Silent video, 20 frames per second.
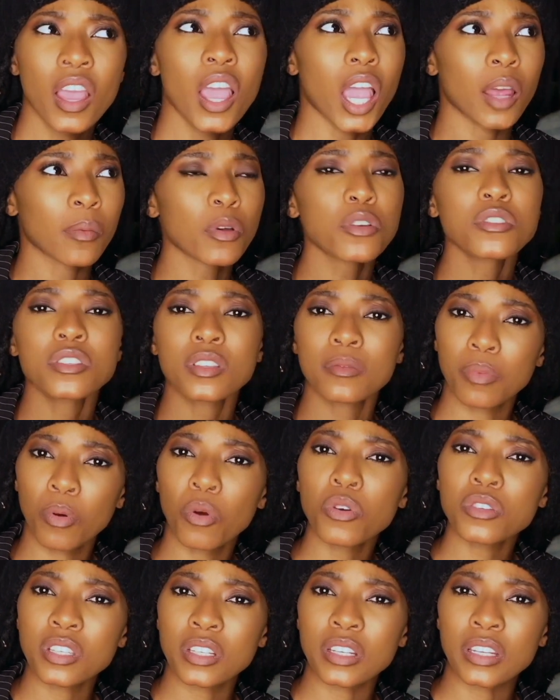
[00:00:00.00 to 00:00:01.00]
And most
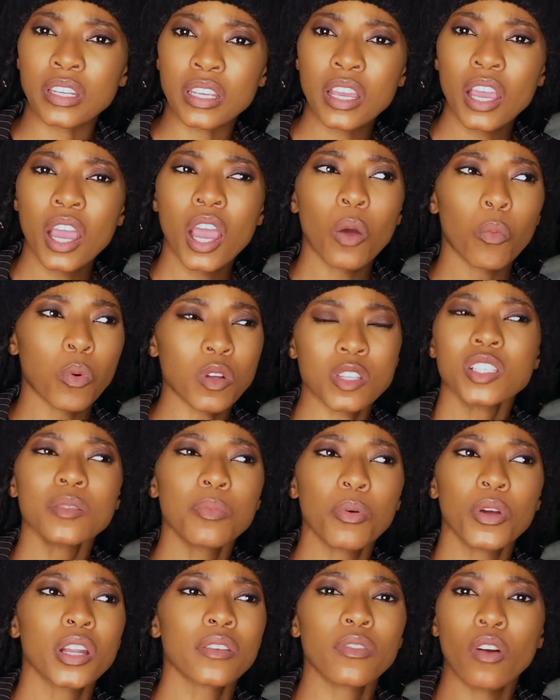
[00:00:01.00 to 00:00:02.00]
importantly, what's the
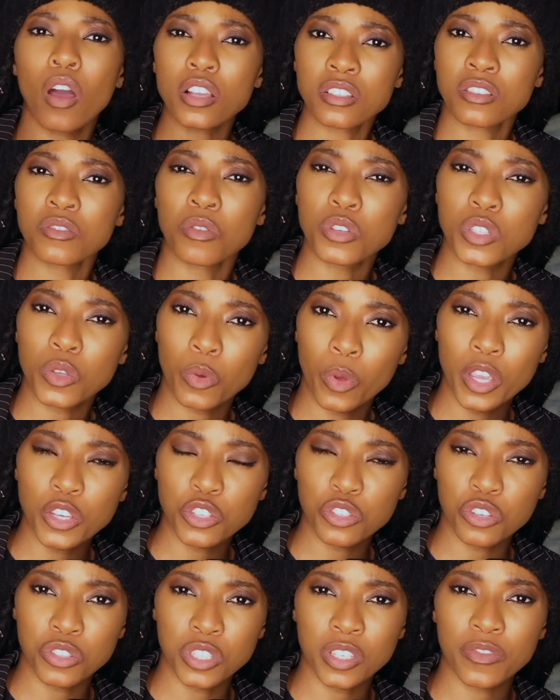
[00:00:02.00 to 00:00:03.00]
point of asking those
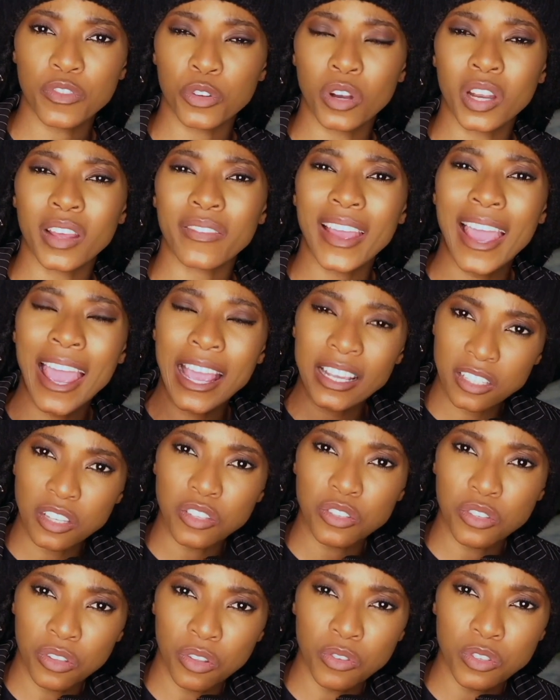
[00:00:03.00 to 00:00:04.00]
questions if you don't have access
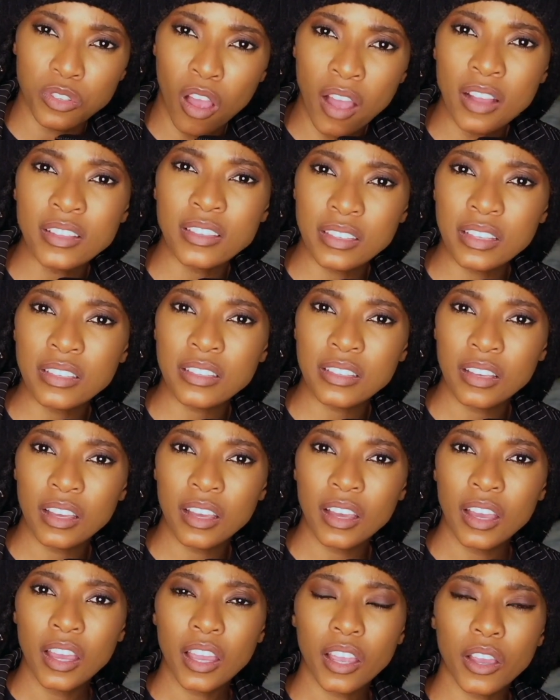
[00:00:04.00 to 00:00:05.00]
to those answers?
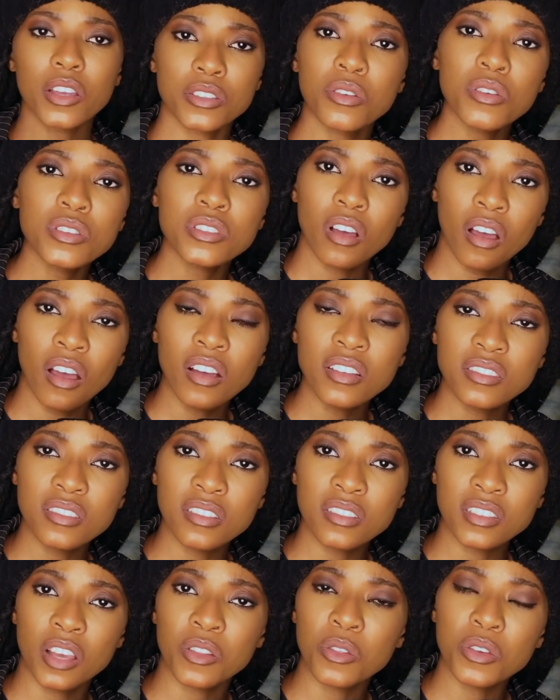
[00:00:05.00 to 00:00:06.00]
Because those
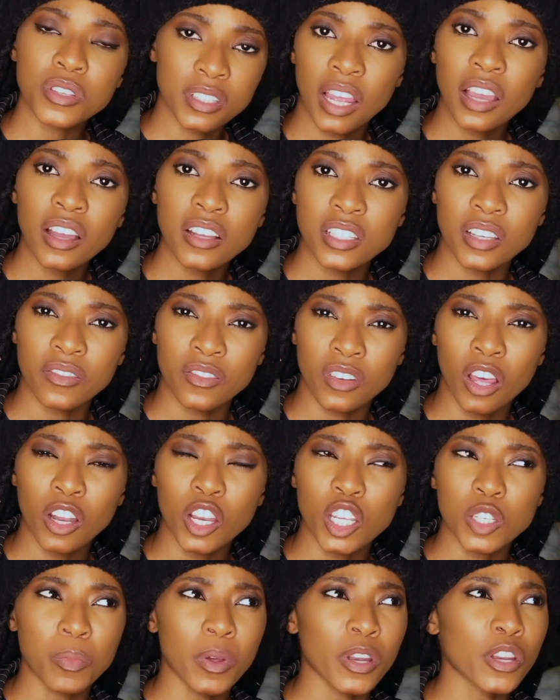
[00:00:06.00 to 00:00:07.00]
answers are those nuggets of
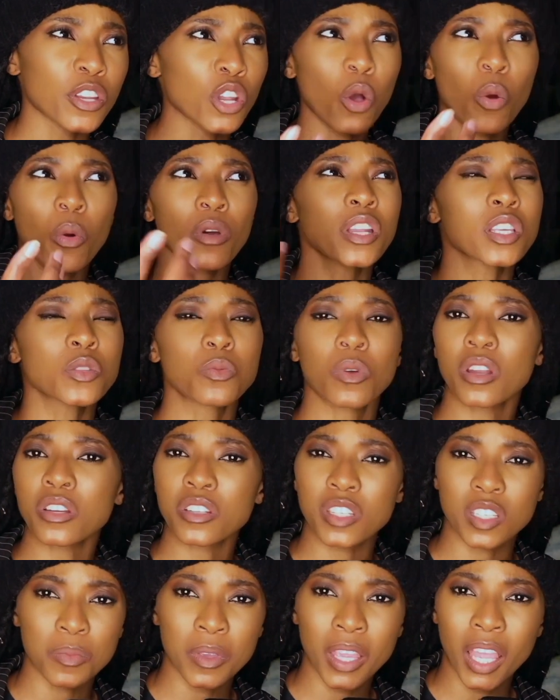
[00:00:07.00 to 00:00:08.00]
knowledge, but no one is willing
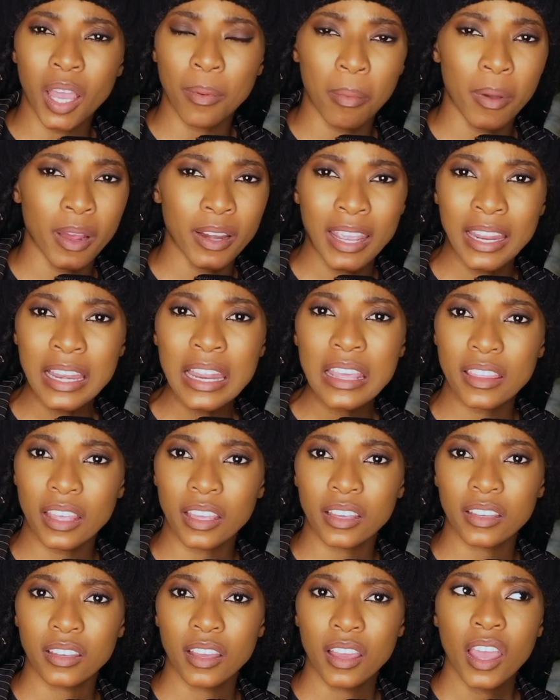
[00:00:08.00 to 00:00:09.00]
to speak up about anything.